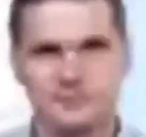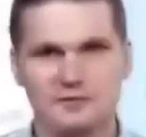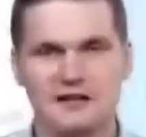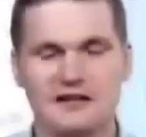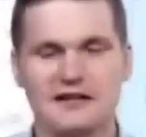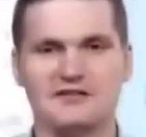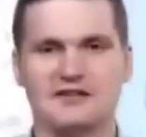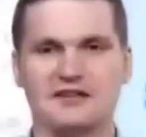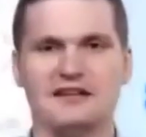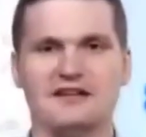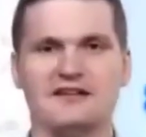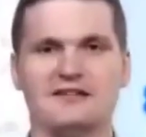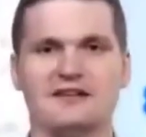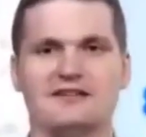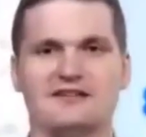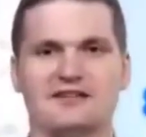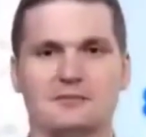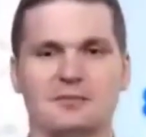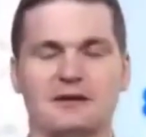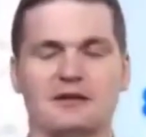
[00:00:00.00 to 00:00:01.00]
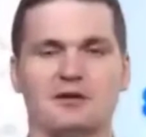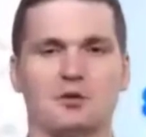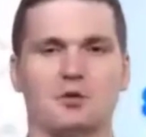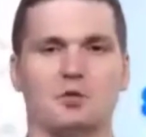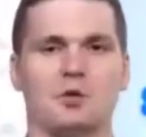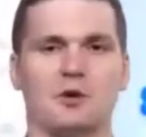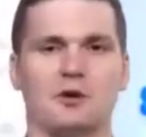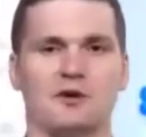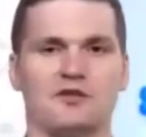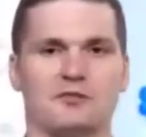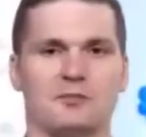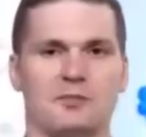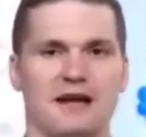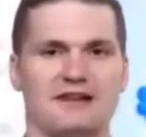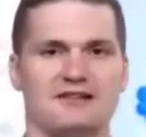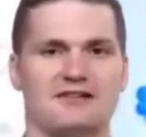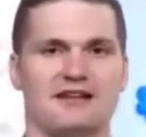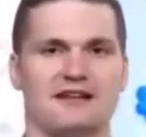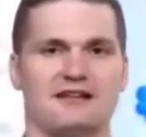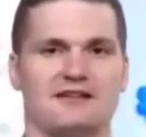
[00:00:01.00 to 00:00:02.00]
It's easy to be the world's
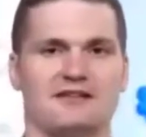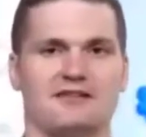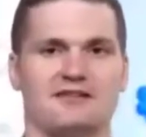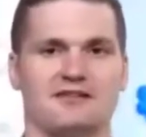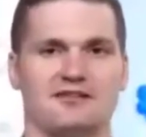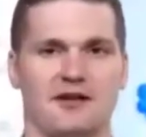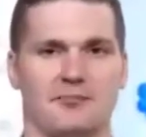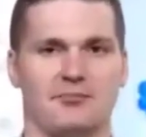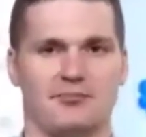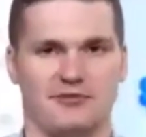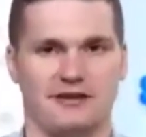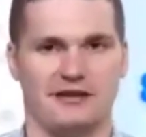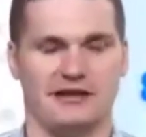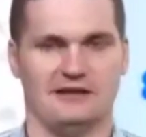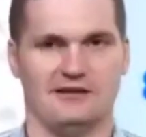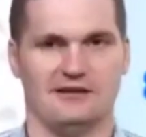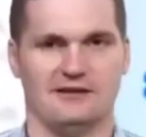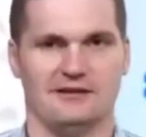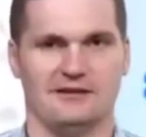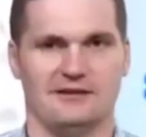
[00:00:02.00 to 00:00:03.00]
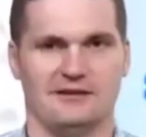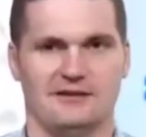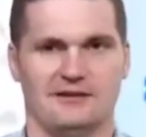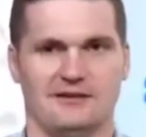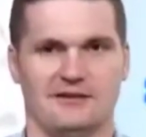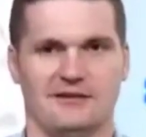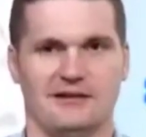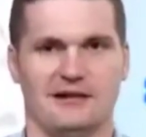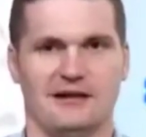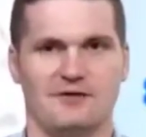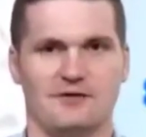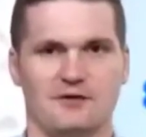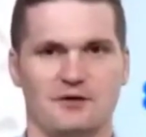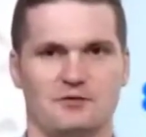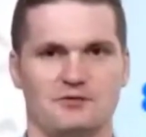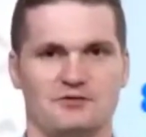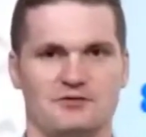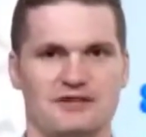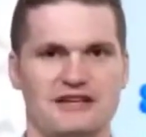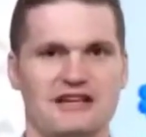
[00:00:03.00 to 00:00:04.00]
best at something if
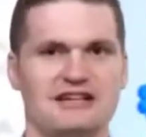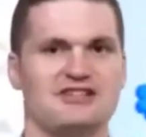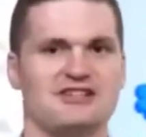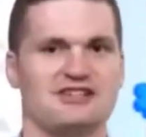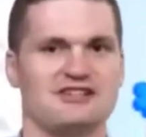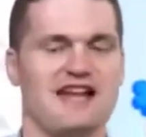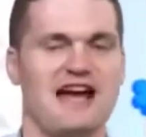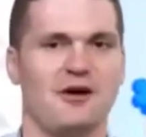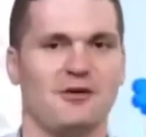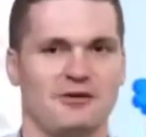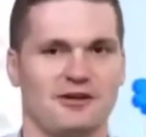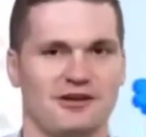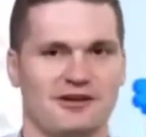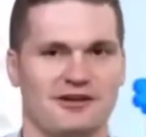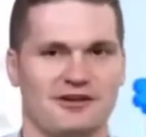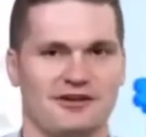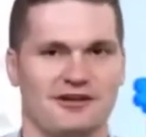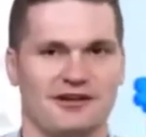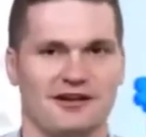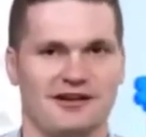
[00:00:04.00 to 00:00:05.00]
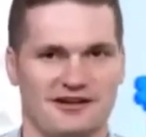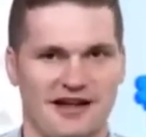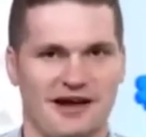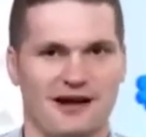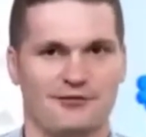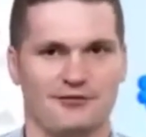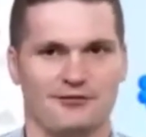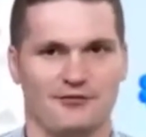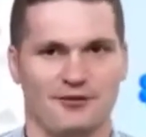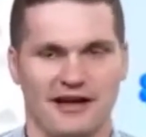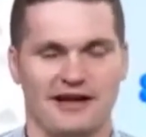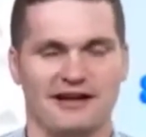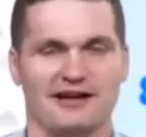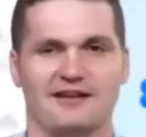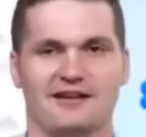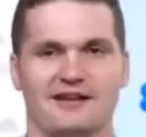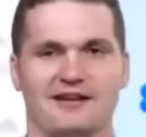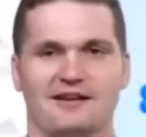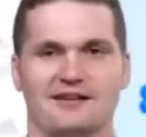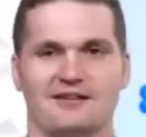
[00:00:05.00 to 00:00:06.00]
you niche it down enough,
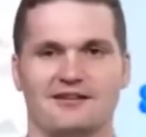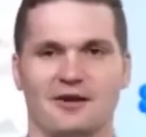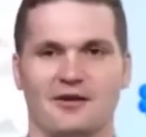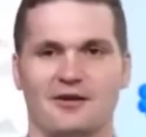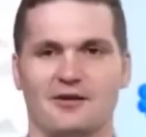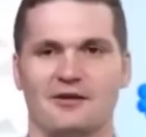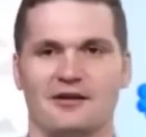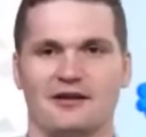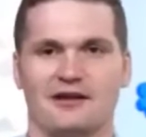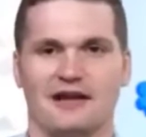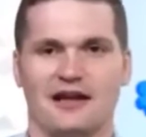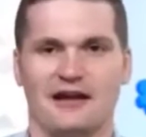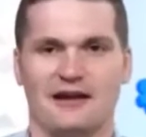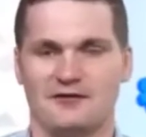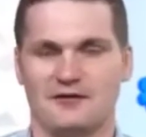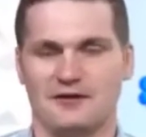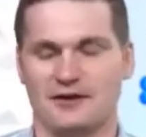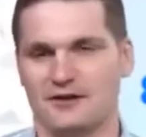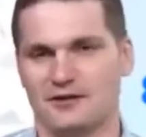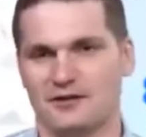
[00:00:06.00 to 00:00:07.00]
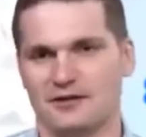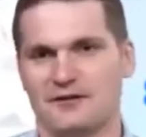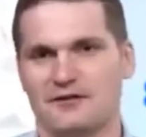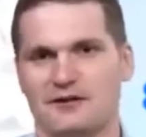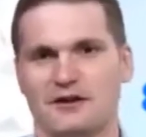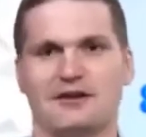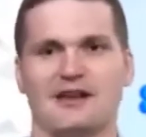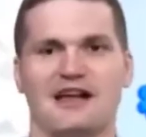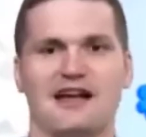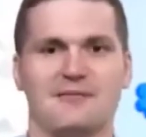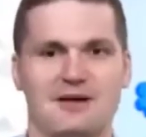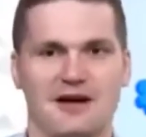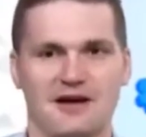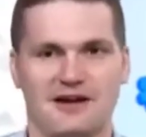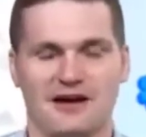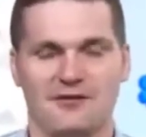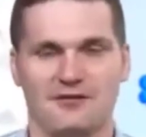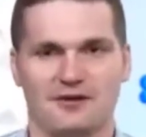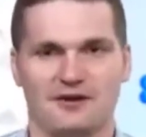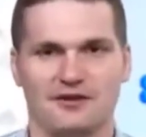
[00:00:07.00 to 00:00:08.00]
right? So if you climb
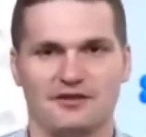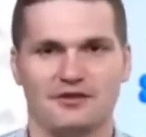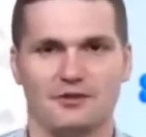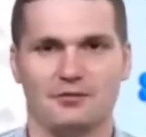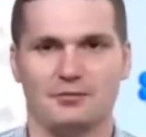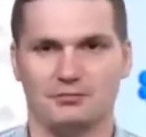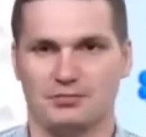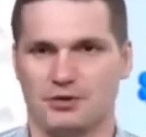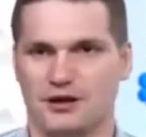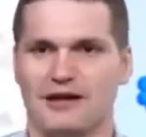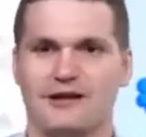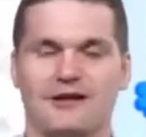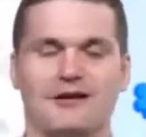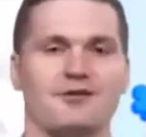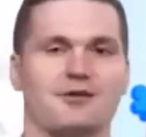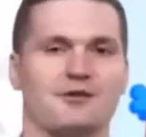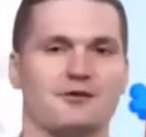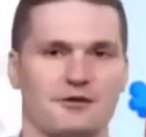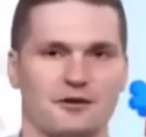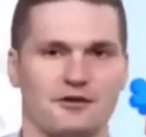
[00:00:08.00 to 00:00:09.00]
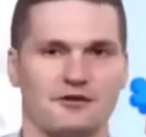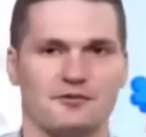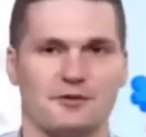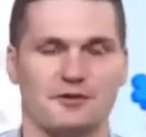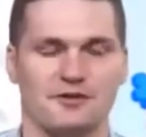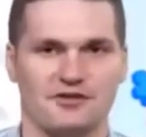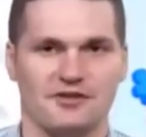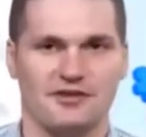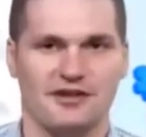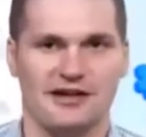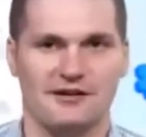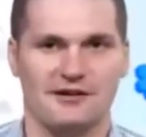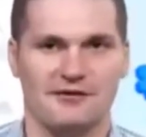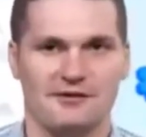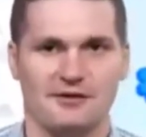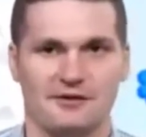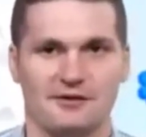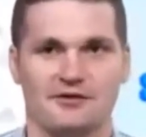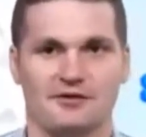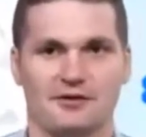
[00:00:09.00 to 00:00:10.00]
Mount Everest, you probably aren't the first person to
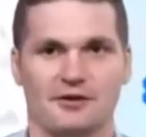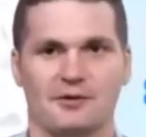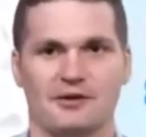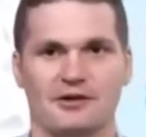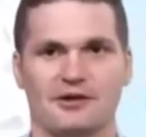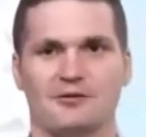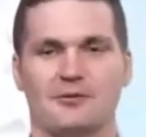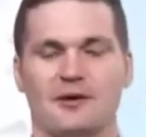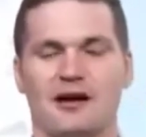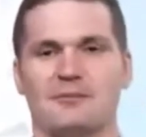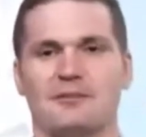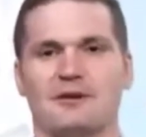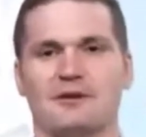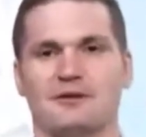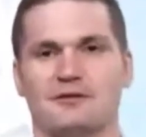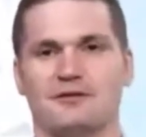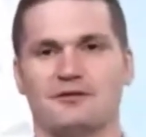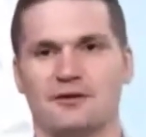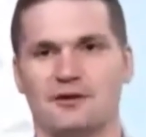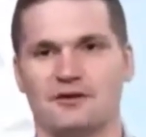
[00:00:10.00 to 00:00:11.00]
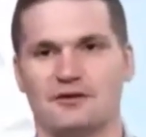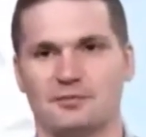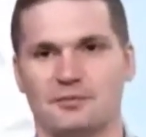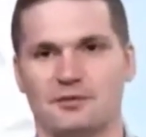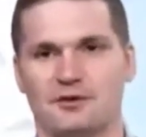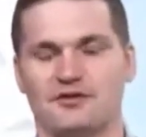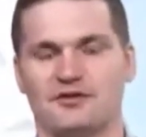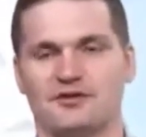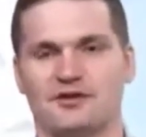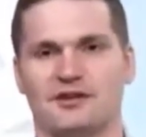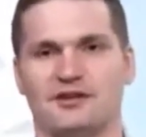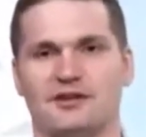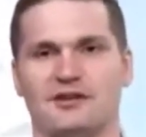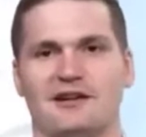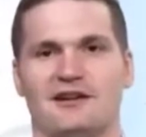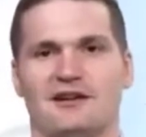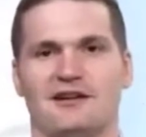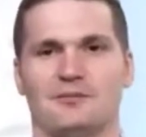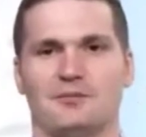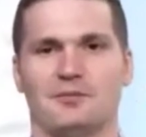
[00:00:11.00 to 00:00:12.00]
ever do so, but you might be the first person
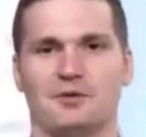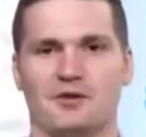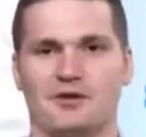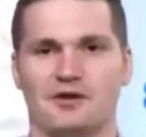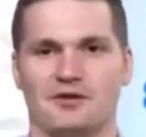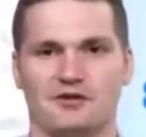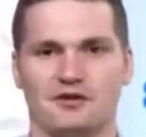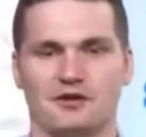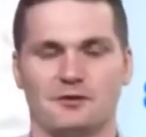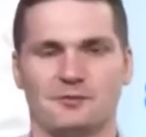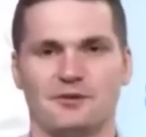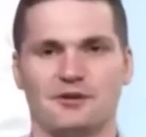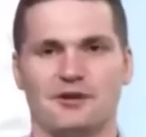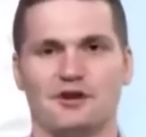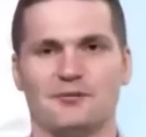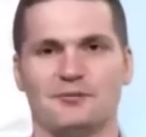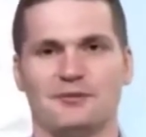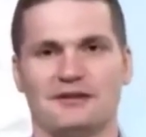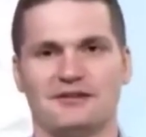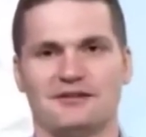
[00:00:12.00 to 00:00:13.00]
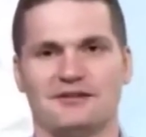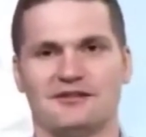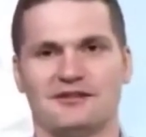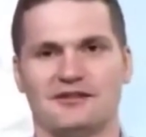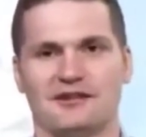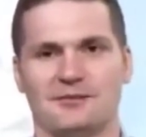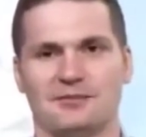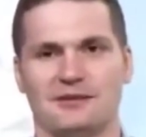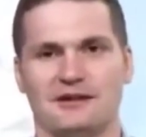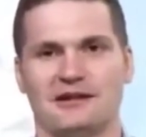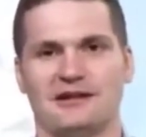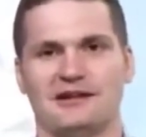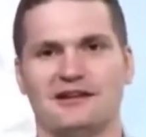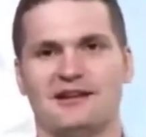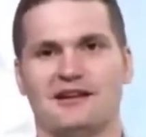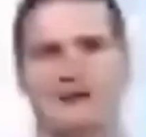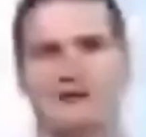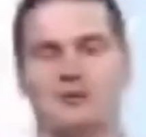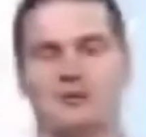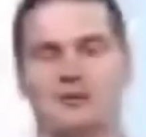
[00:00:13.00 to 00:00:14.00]
born in Tupelo, Mississippi
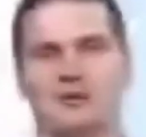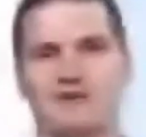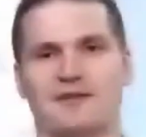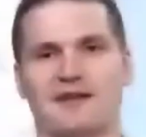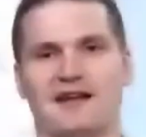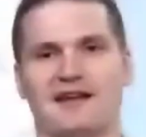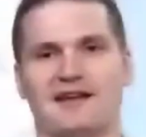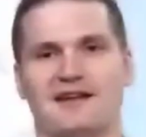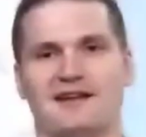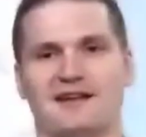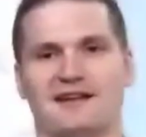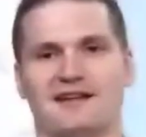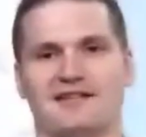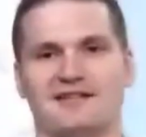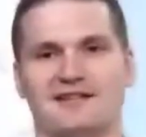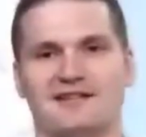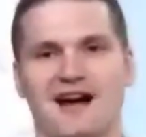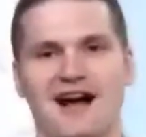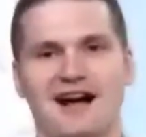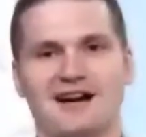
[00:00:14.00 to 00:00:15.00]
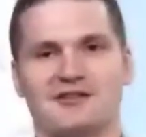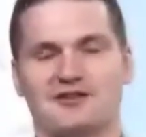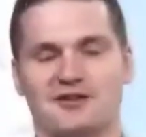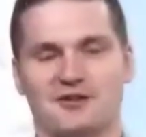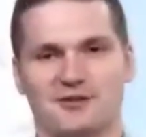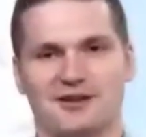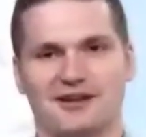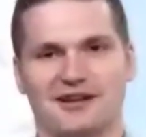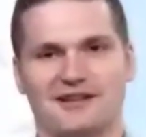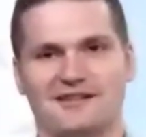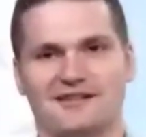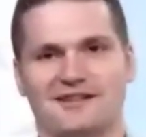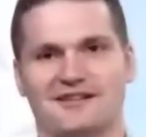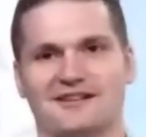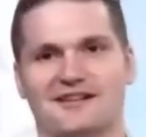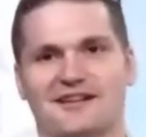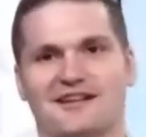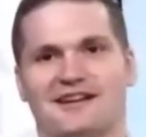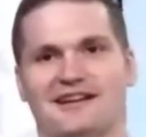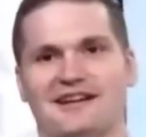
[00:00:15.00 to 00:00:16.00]
with a doctorate
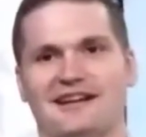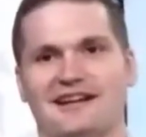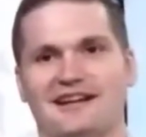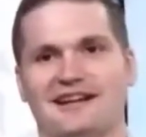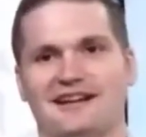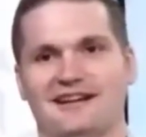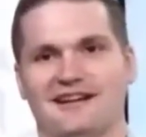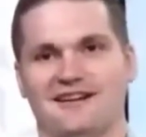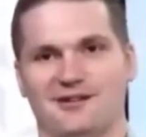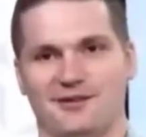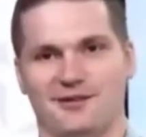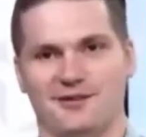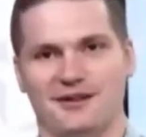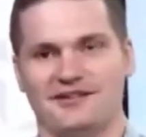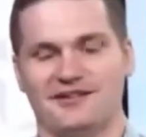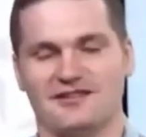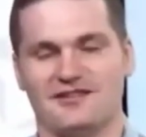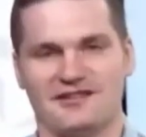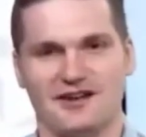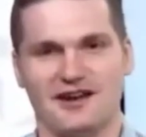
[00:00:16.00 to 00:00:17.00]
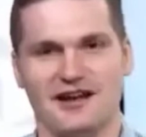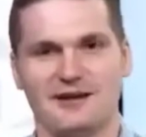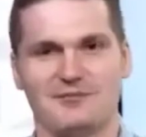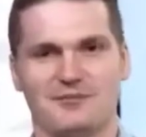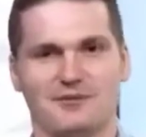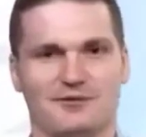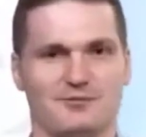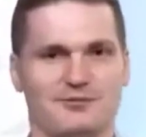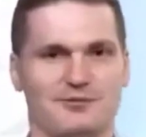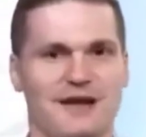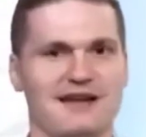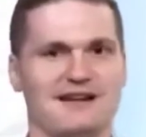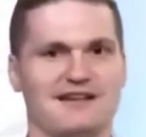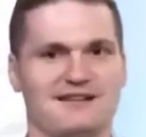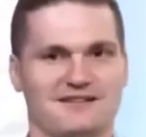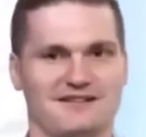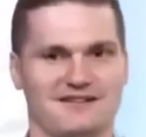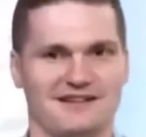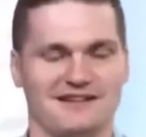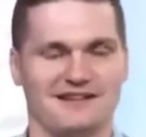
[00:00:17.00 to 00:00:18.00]
in this type of
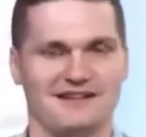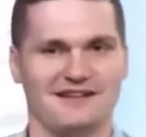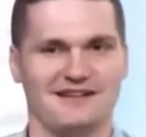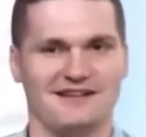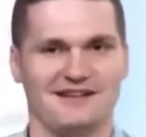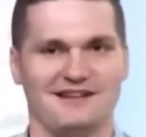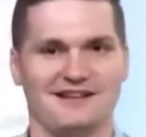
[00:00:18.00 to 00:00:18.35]
medicine